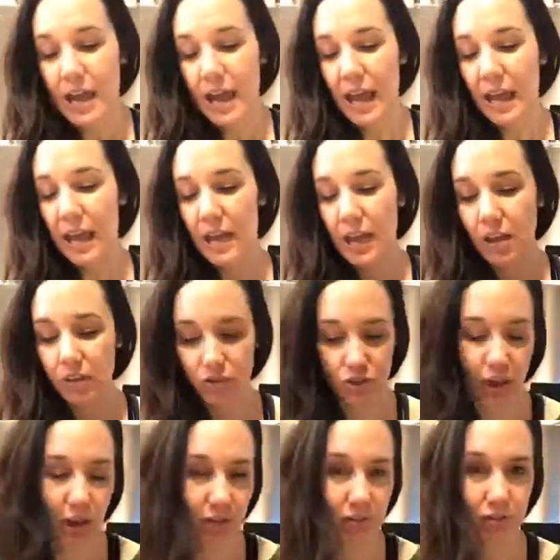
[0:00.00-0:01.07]
And it has
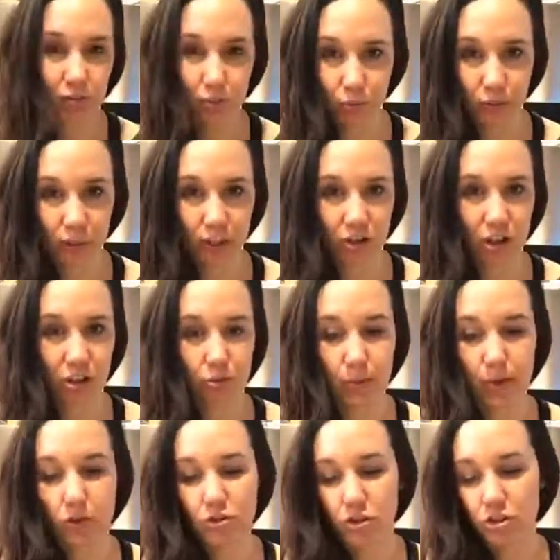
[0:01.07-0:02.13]
just really changed my
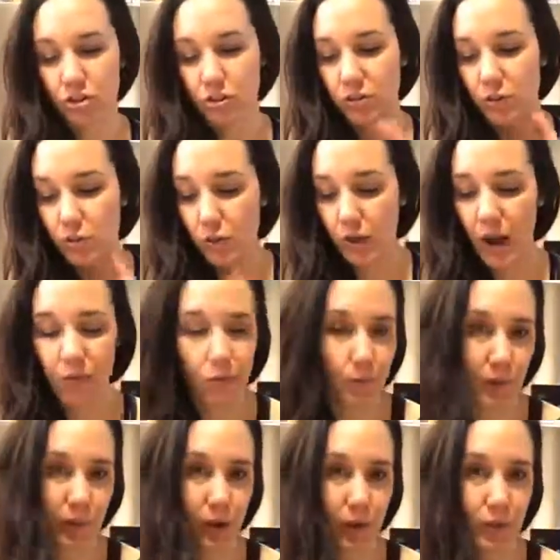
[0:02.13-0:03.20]
nutrition. So if you're not
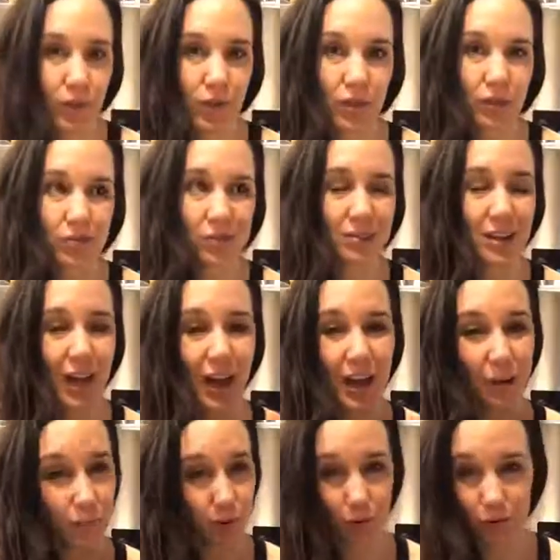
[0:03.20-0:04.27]
familiar with it, this is not
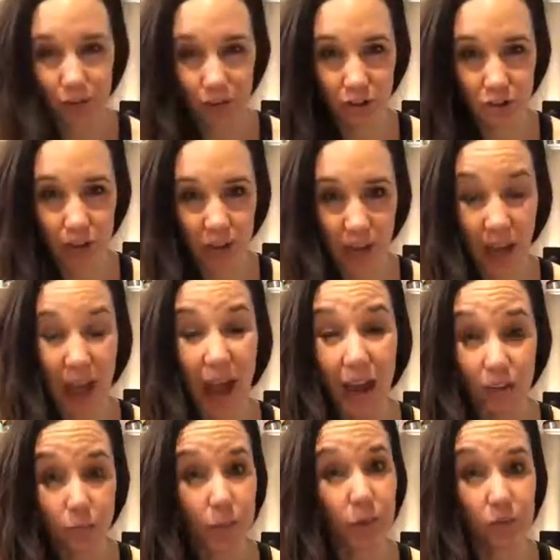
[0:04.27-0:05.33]
a protein shake. It
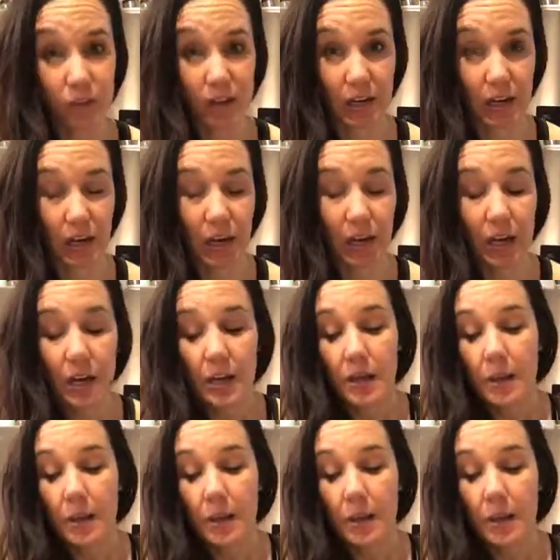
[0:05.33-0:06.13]
has protein in it,